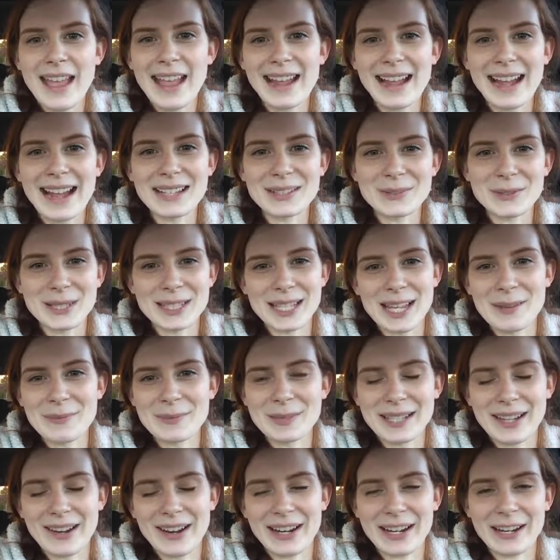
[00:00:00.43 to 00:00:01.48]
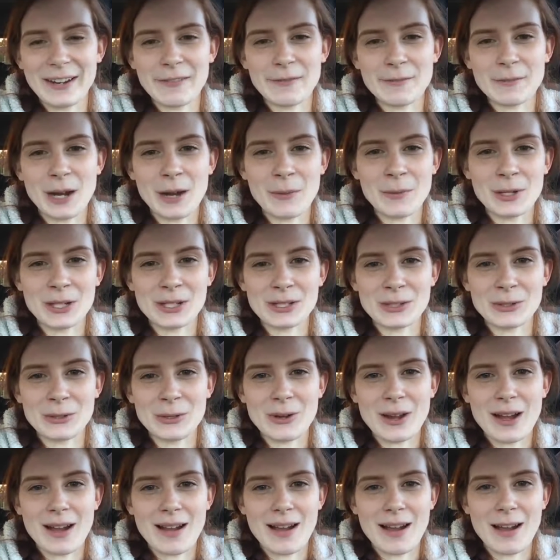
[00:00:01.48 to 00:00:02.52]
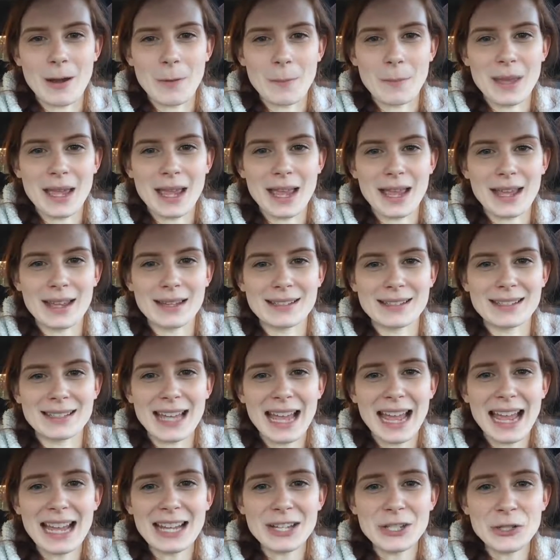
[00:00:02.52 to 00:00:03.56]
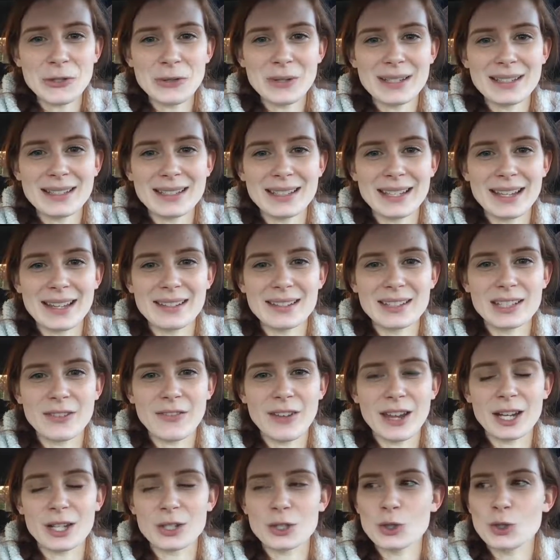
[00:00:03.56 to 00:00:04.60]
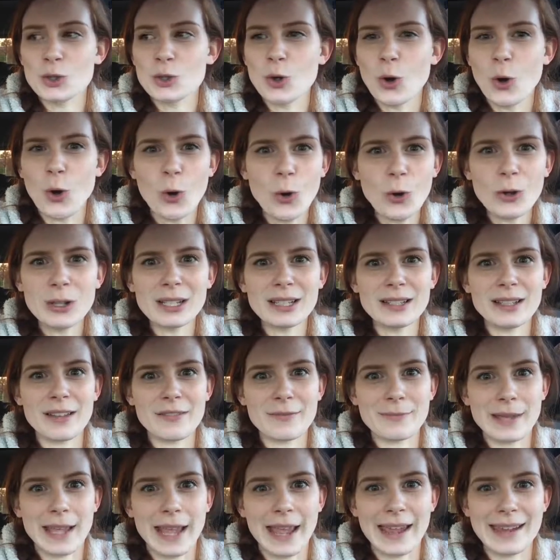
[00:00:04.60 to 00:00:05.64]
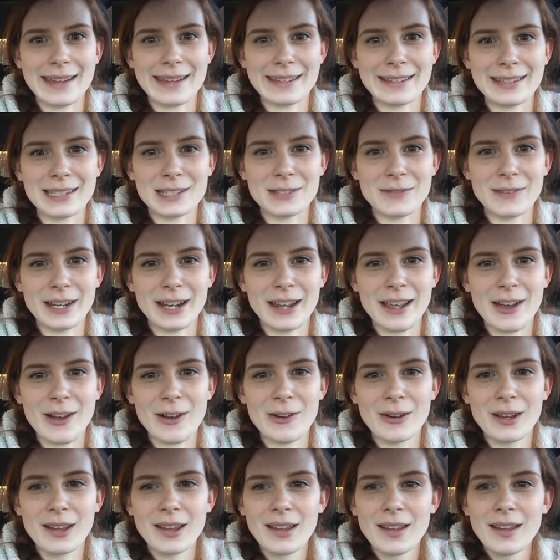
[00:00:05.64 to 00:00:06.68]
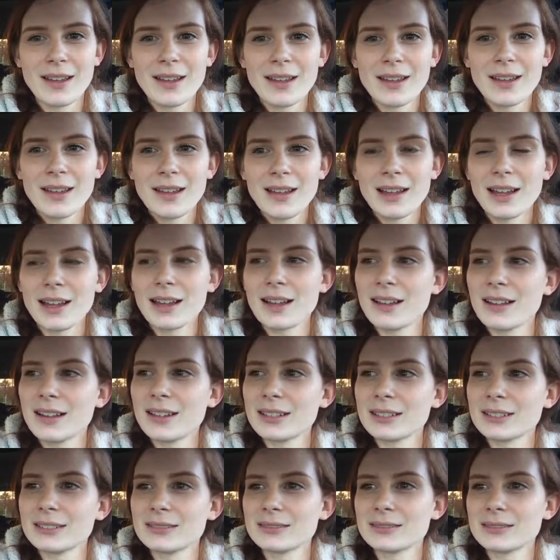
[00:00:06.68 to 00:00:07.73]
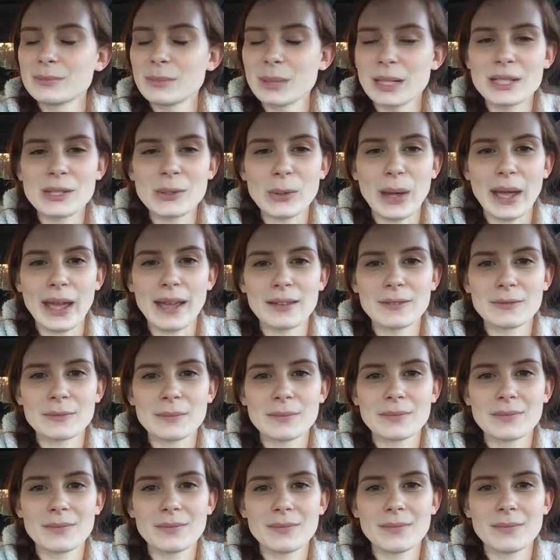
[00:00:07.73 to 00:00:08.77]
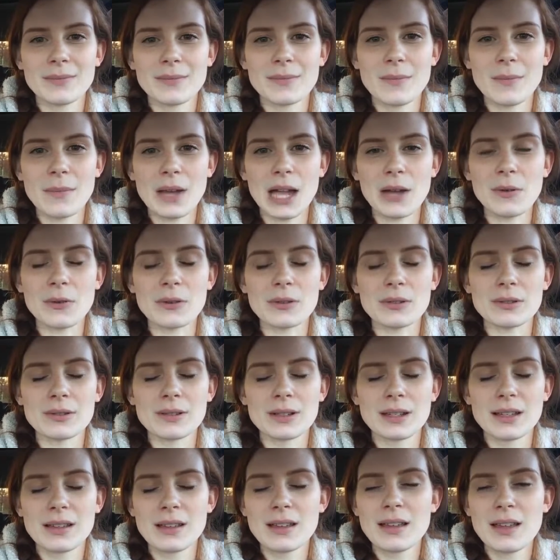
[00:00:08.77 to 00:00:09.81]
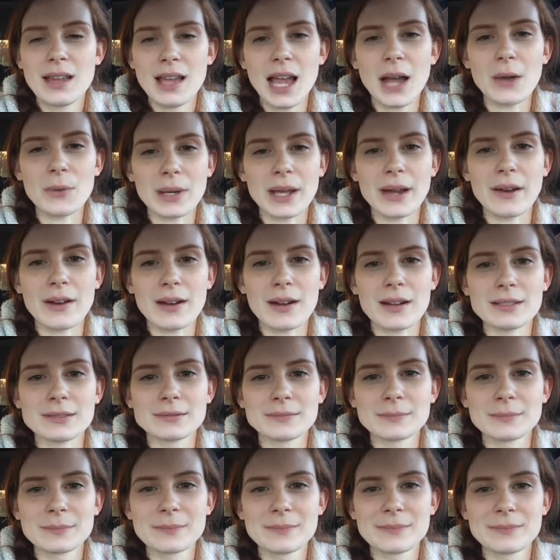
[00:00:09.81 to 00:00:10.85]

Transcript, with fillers: Hey guys, what's up? Sarah here from theharmoniousduo.com, and as you can see, Savannah totally left me hanging in this video, but it's okay. I will carry on.